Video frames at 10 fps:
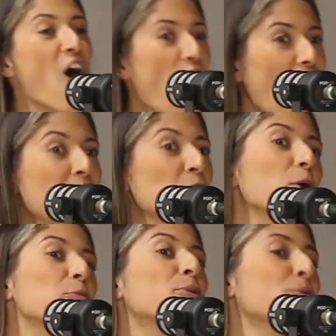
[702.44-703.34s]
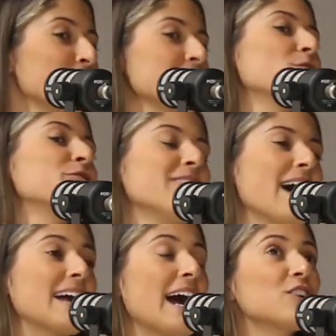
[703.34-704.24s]
I won't put myself in
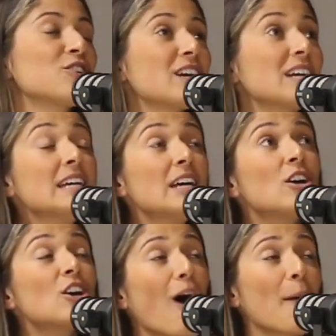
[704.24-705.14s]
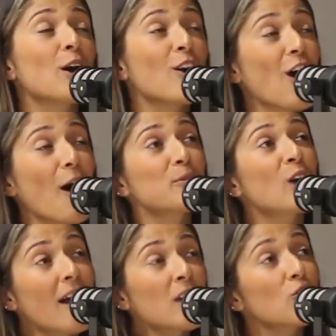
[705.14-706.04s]
that category. I'm
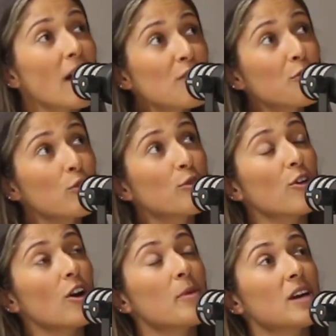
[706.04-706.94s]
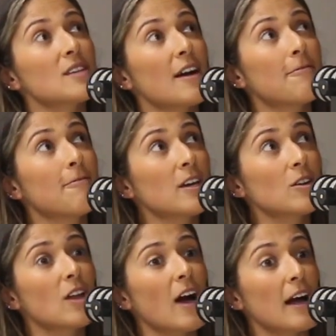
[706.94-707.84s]
kind of grateful for it because I
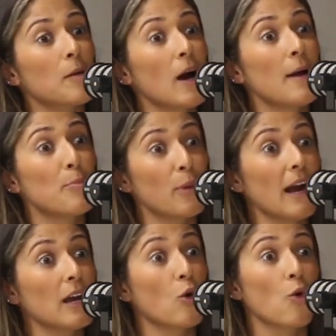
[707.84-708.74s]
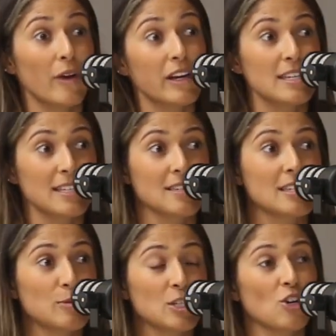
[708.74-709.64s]
feel like my brain already doesn't
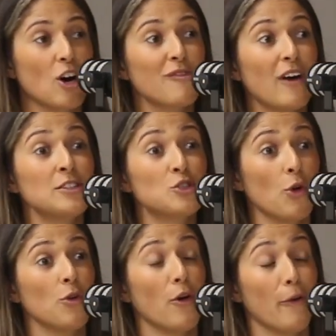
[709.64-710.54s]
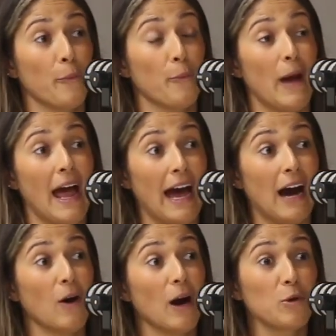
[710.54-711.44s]
switch off. I don't know
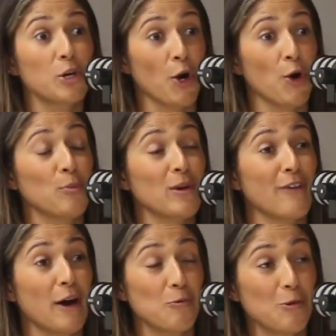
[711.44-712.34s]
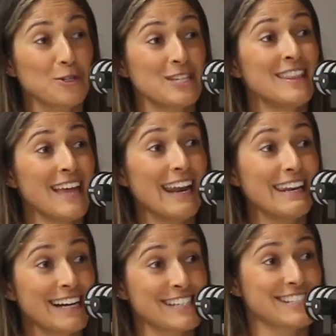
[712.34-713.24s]
how I would cope if I was in that
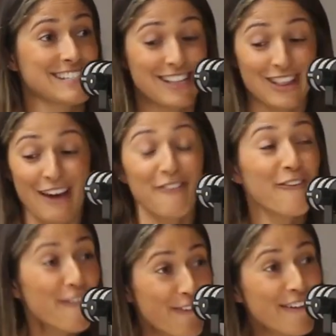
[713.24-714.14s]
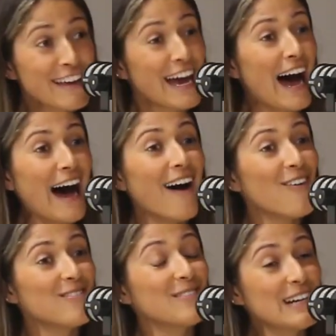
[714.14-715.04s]
next level.
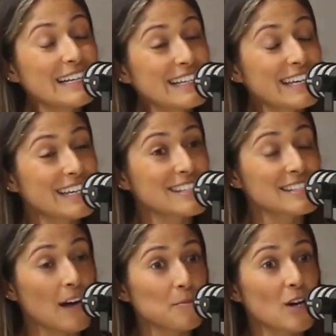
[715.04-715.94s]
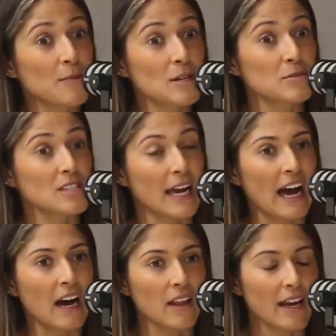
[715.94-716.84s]
Because sometimes I'm just like,
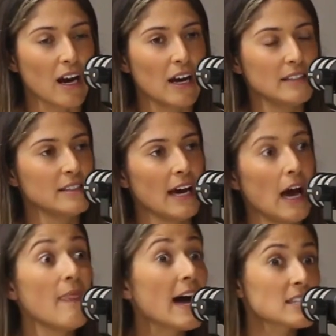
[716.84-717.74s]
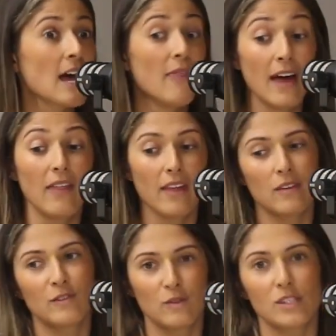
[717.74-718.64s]
and that's and
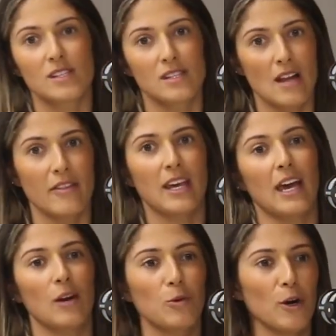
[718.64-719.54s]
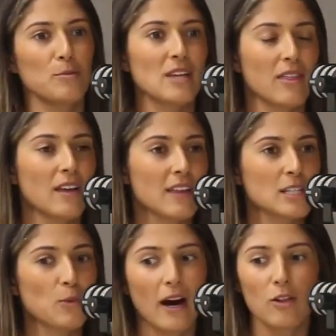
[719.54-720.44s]
then this is another can of worms. I think
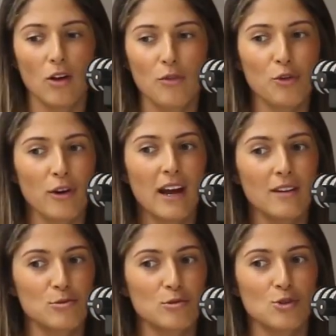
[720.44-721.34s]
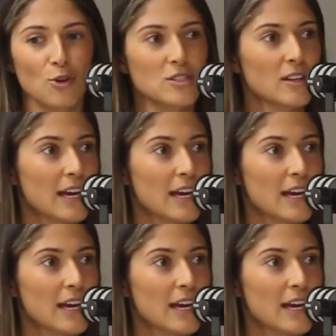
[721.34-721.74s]
that's why a lot of creatives resort to